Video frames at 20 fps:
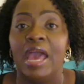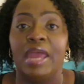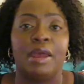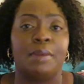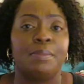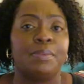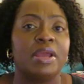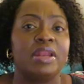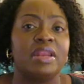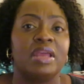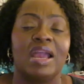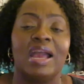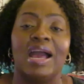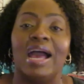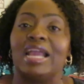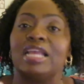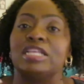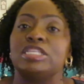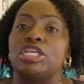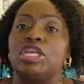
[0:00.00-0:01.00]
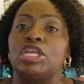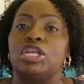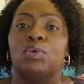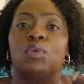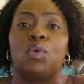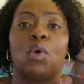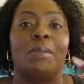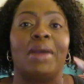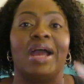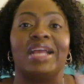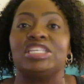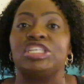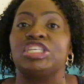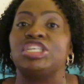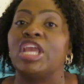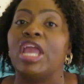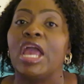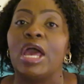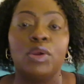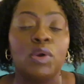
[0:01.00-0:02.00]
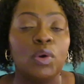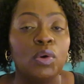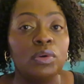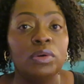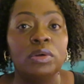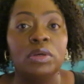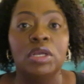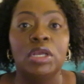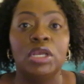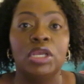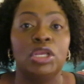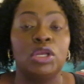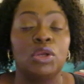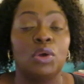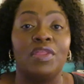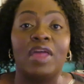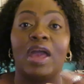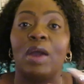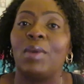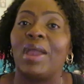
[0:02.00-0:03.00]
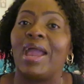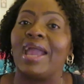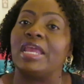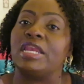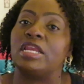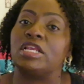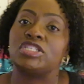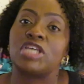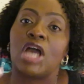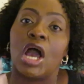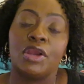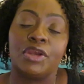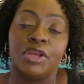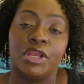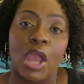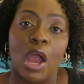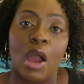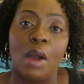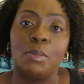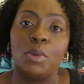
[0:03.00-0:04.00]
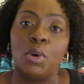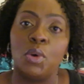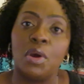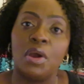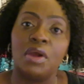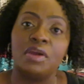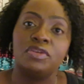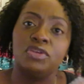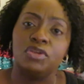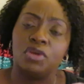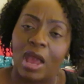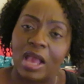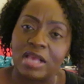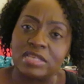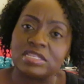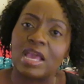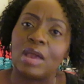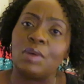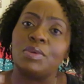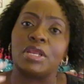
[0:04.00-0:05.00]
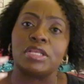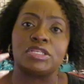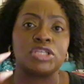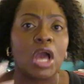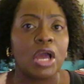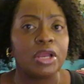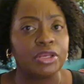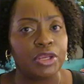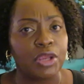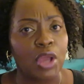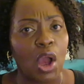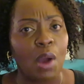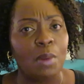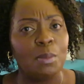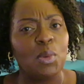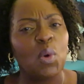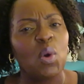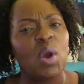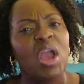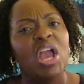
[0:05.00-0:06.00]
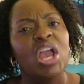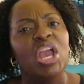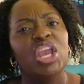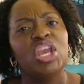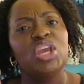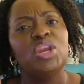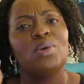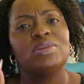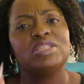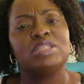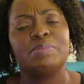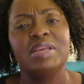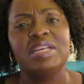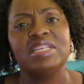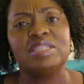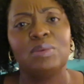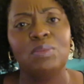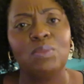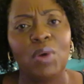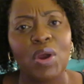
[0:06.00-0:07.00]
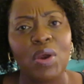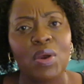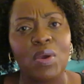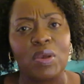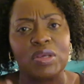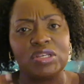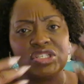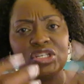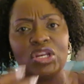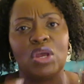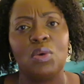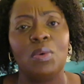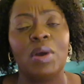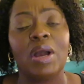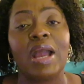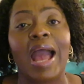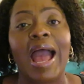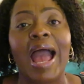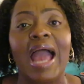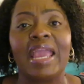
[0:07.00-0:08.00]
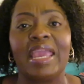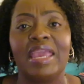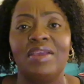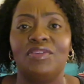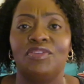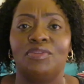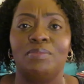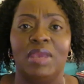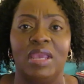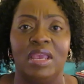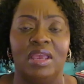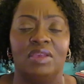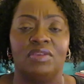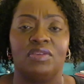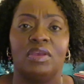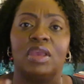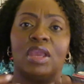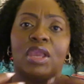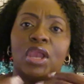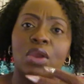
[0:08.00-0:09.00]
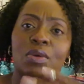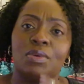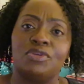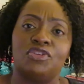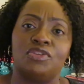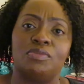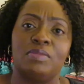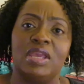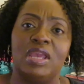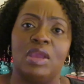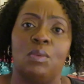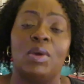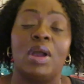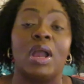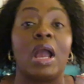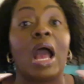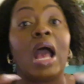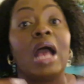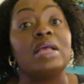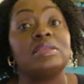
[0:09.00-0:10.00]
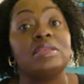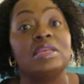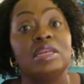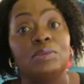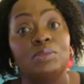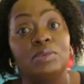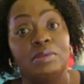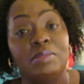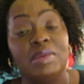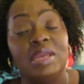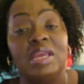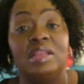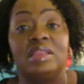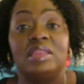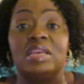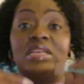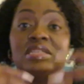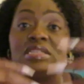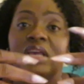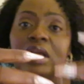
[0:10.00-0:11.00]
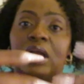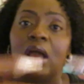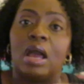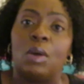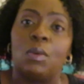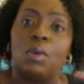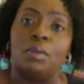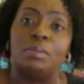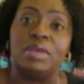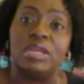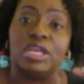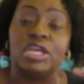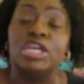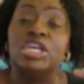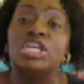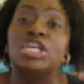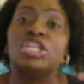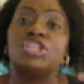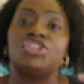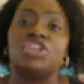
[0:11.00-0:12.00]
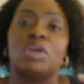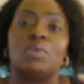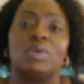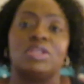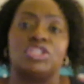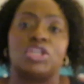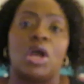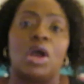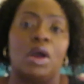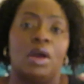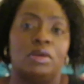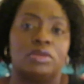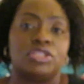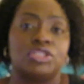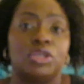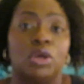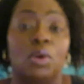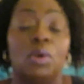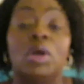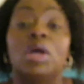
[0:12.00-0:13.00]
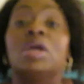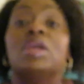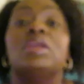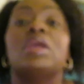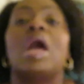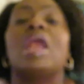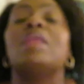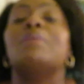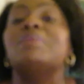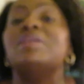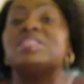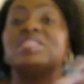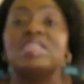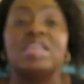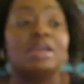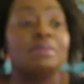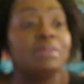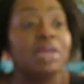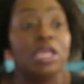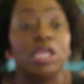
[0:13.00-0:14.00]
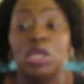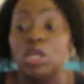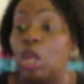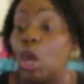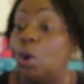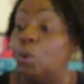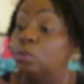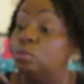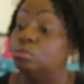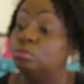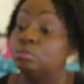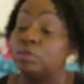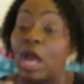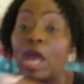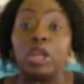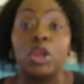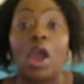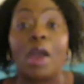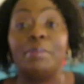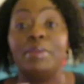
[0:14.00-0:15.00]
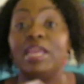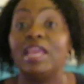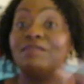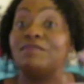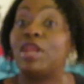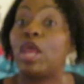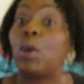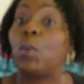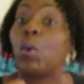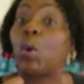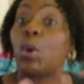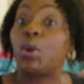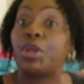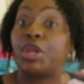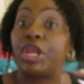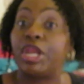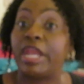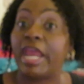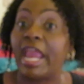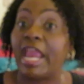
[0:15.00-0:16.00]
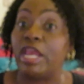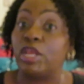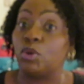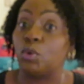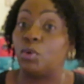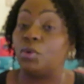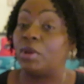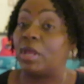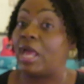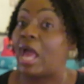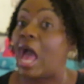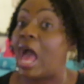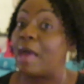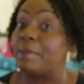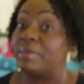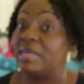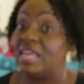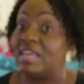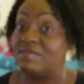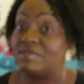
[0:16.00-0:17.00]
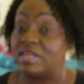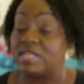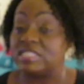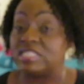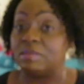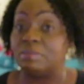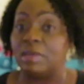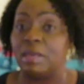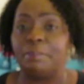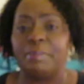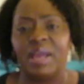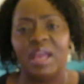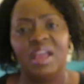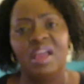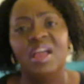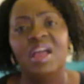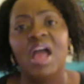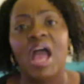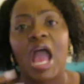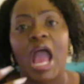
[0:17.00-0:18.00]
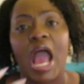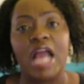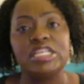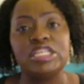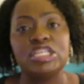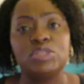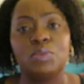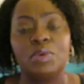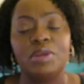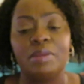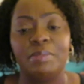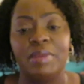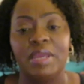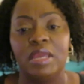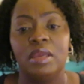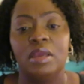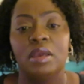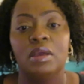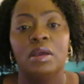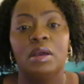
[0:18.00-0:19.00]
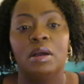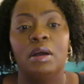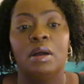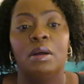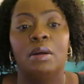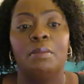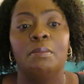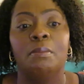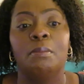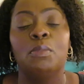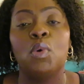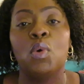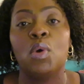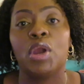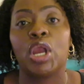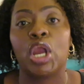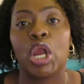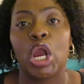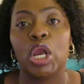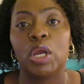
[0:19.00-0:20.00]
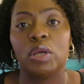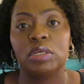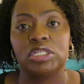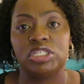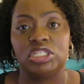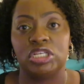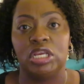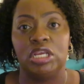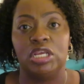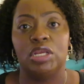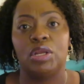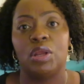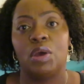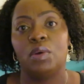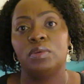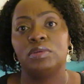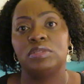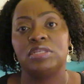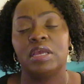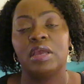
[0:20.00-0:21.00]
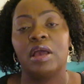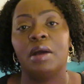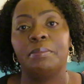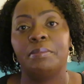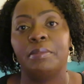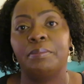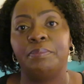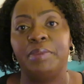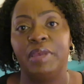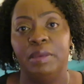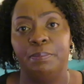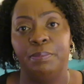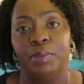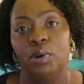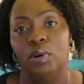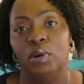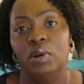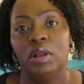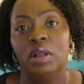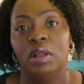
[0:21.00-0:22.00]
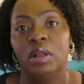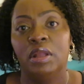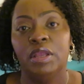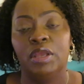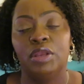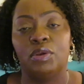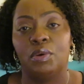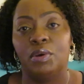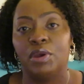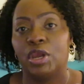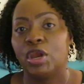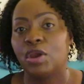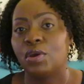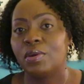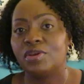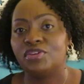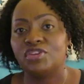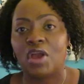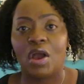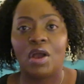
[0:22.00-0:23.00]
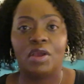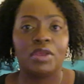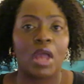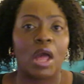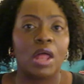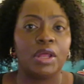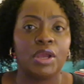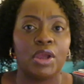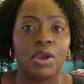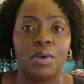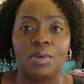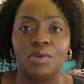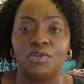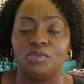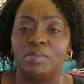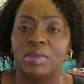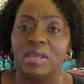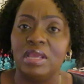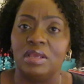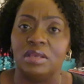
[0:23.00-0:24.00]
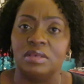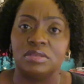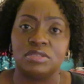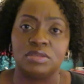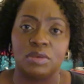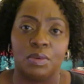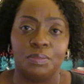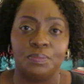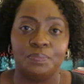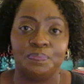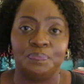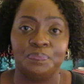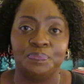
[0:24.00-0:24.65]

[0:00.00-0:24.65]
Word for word: And I pray that God continue to grow my channel. You know, that way I get to talk to y'all more. You know, I say I want to talk to y'all more. You know, speak some words. You know, what God gives me, encourages me, and what God dealing with me, and things that God want me to share with y'all. So, y'all be seeing me, you know. I know I be giving that word of the day. You know, what God be giving it to me. But I just want to be more encouraging, you know, to help people. You know, encourage y'all. Y'all encourage me. So,